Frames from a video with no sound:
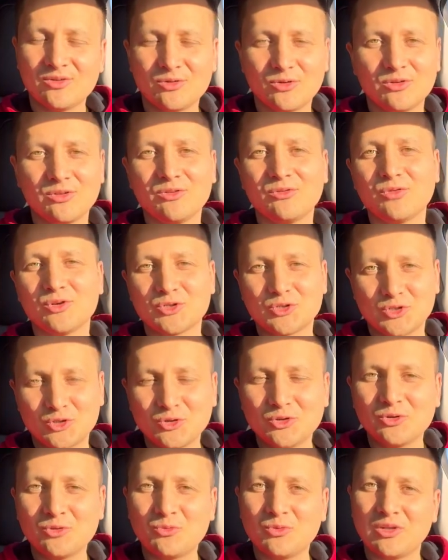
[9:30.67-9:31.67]
who for
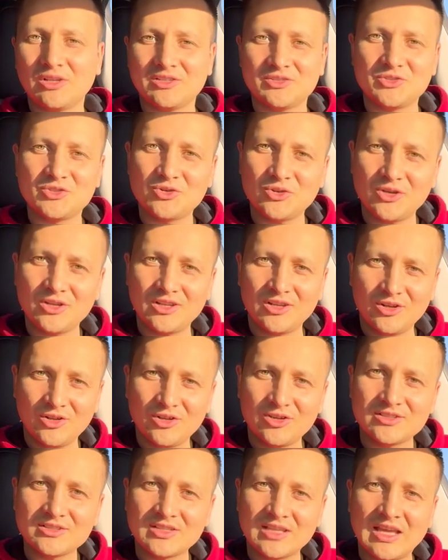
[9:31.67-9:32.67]
sure will enjoy a
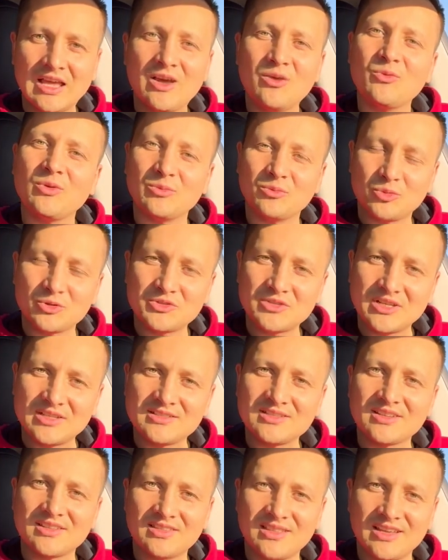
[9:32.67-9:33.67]
lot when
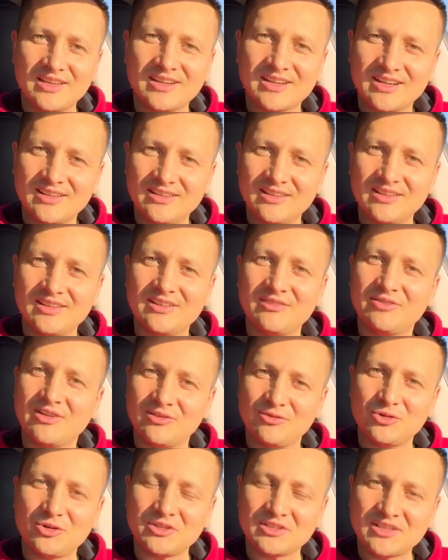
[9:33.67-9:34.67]
purchasing their
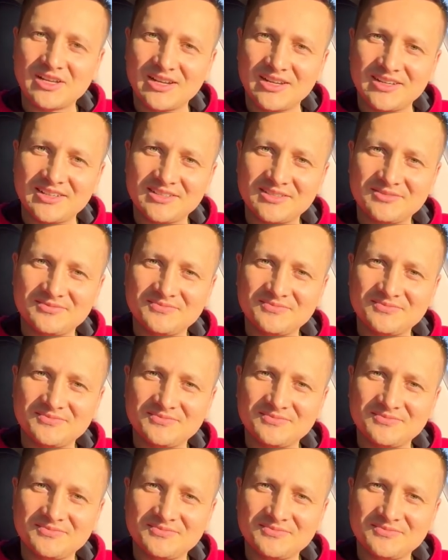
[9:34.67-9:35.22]
favorite car.